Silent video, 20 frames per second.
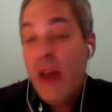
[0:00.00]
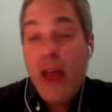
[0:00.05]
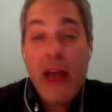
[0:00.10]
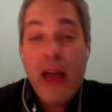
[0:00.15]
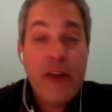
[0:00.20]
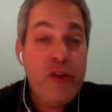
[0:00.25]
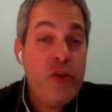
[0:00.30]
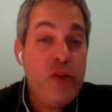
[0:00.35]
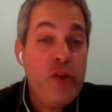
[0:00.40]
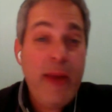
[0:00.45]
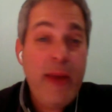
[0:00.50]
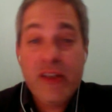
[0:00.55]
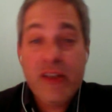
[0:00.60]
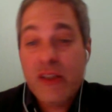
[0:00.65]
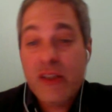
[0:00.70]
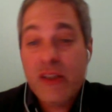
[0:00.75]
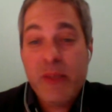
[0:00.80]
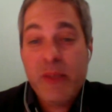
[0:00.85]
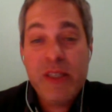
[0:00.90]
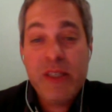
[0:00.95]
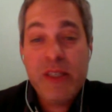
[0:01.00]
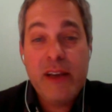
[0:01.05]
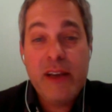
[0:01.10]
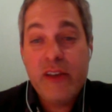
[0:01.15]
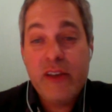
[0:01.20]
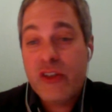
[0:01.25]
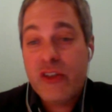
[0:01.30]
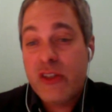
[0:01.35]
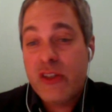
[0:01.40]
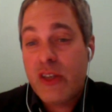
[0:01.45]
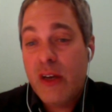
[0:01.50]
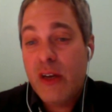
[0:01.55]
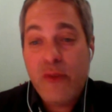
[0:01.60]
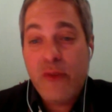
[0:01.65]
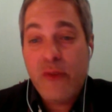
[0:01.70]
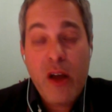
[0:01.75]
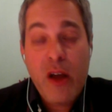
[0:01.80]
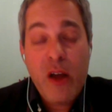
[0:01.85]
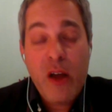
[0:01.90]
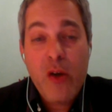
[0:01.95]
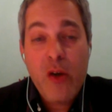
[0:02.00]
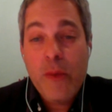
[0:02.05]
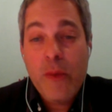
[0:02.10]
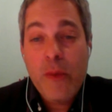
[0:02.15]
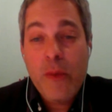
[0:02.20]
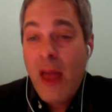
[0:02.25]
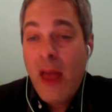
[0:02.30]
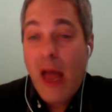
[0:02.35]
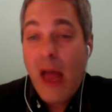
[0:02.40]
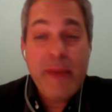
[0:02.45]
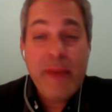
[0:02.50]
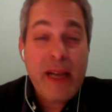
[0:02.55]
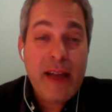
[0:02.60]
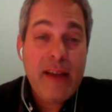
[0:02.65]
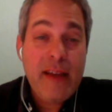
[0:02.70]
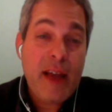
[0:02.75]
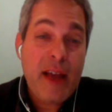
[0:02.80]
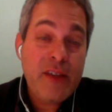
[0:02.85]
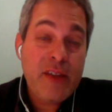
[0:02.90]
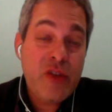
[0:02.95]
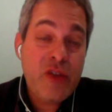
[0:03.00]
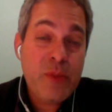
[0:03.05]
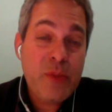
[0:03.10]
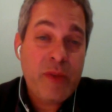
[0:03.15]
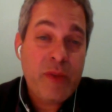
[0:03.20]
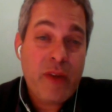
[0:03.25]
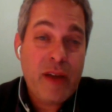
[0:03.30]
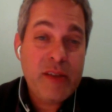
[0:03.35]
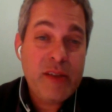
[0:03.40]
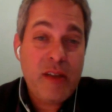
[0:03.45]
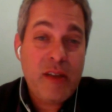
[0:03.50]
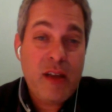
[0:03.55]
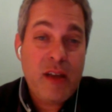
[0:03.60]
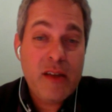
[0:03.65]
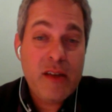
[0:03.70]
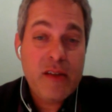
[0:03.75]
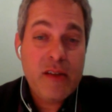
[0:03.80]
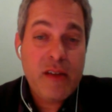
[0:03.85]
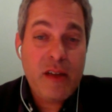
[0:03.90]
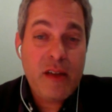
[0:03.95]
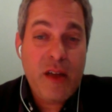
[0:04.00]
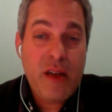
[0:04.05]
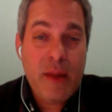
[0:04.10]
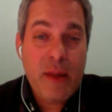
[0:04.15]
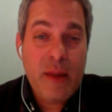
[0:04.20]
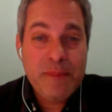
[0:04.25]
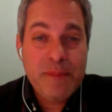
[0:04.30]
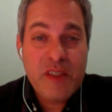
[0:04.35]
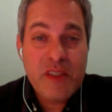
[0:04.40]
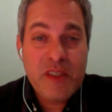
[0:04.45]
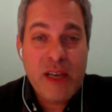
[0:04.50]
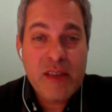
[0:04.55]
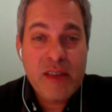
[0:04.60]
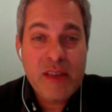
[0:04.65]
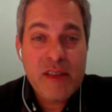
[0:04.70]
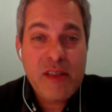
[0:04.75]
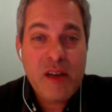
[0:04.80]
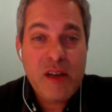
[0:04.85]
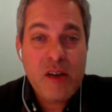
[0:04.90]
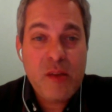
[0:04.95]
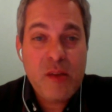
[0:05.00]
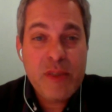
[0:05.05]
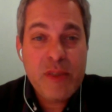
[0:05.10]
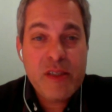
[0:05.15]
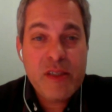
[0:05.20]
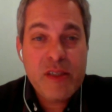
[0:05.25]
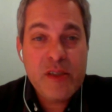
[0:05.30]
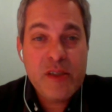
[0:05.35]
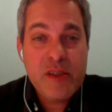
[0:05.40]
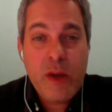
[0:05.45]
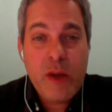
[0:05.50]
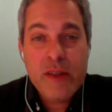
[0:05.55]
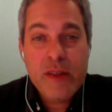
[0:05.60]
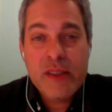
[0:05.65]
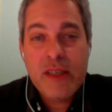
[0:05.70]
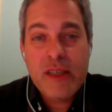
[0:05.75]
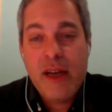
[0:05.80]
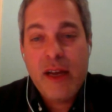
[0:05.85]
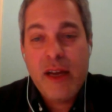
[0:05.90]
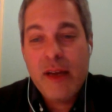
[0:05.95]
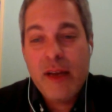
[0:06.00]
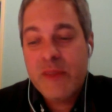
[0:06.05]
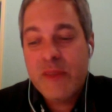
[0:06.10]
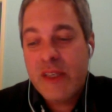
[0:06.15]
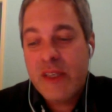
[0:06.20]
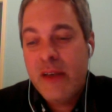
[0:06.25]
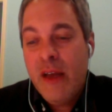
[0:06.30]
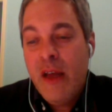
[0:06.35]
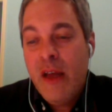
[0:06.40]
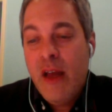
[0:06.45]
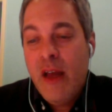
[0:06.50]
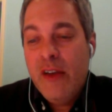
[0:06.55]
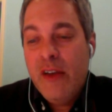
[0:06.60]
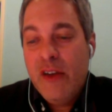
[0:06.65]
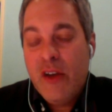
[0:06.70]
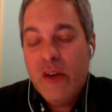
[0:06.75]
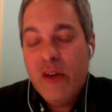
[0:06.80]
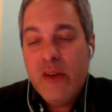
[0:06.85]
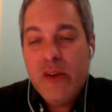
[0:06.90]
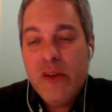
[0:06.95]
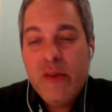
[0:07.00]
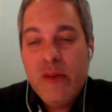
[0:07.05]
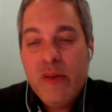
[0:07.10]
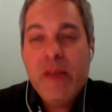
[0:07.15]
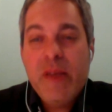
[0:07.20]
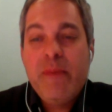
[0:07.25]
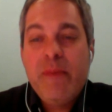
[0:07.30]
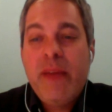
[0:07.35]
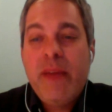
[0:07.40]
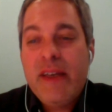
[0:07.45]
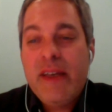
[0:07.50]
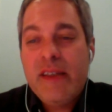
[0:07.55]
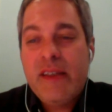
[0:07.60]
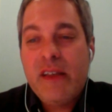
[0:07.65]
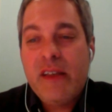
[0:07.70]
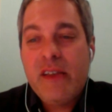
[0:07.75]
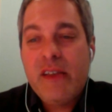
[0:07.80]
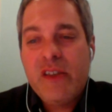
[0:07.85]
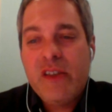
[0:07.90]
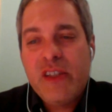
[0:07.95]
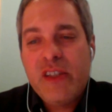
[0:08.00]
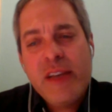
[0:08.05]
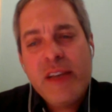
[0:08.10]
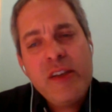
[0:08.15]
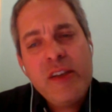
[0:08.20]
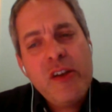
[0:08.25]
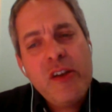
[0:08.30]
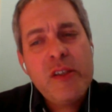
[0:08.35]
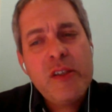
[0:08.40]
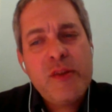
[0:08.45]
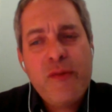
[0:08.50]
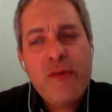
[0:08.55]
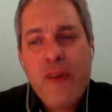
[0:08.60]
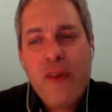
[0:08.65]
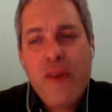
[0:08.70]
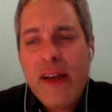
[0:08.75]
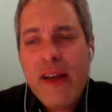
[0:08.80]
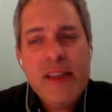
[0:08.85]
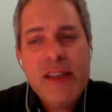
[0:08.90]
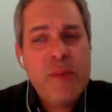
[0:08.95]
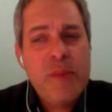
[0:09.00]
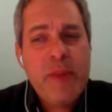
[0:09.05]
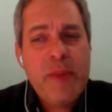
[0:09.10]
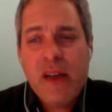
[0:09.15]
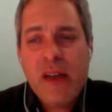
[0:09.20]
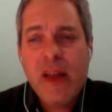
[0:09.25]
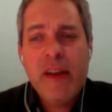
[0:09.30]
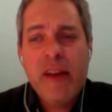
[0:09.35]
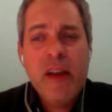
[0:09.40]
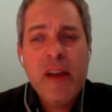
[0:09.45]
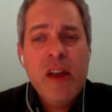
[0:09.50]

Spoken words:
And you may just be saying to yourself, oh, I supervise a lot of sex therapists as well at times. And, you'd be amazed that they're saying, it's funny, it's been like